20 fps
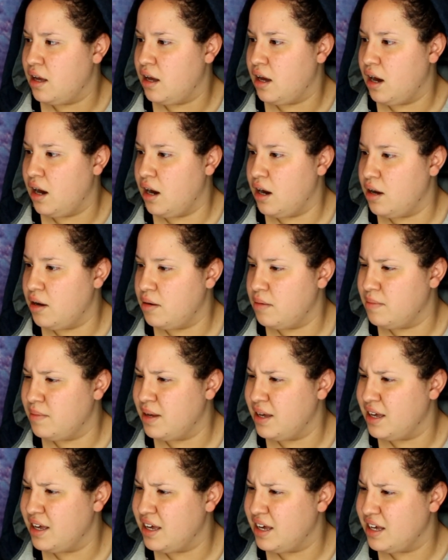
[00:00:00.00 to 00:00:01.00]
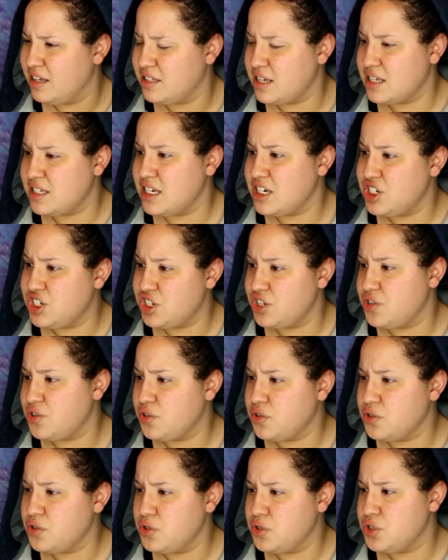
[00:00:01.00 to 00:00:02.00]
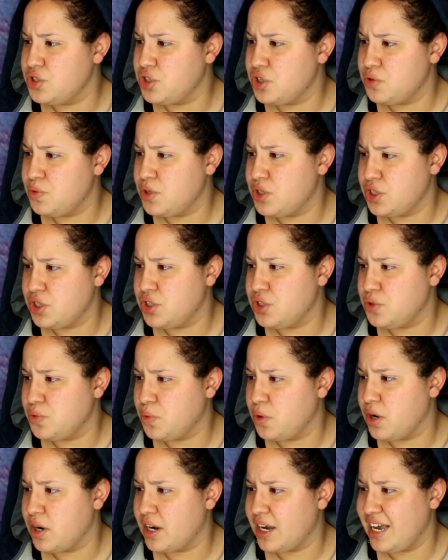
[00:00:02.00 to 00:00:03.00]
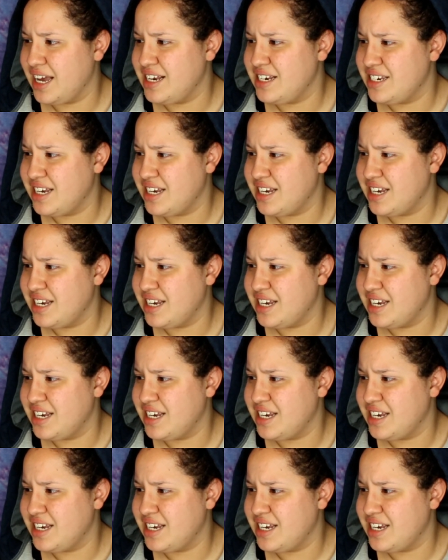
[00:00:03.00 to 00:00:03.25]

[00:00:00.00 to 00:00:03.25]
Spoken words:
It says, in general, you should return to work and